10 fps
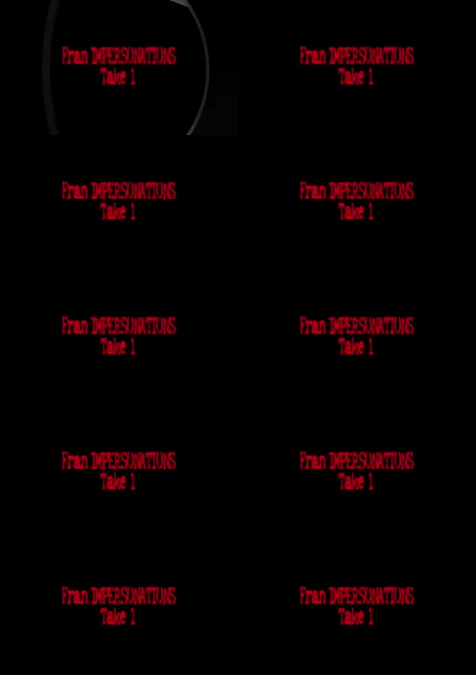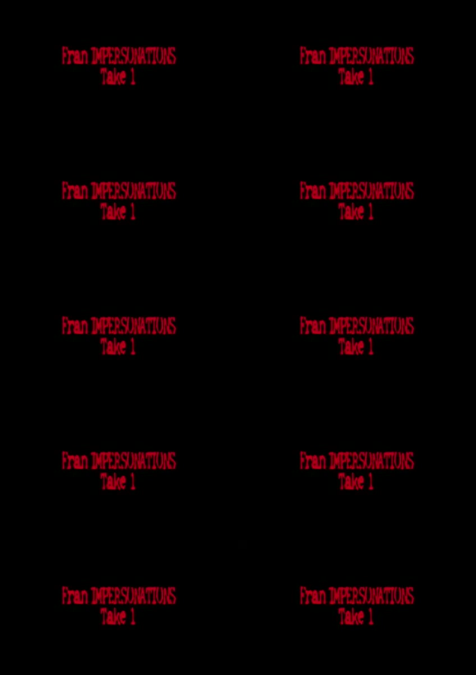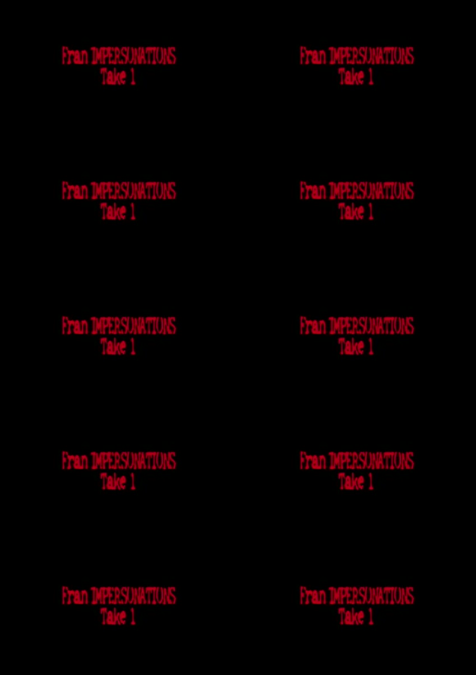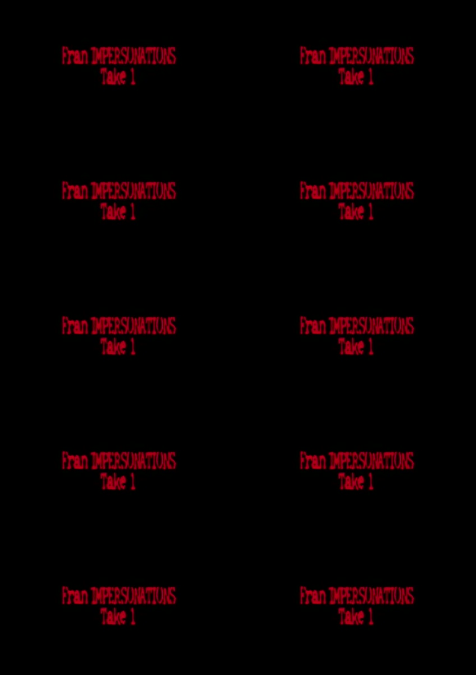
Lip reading: [unreadable: no face in view]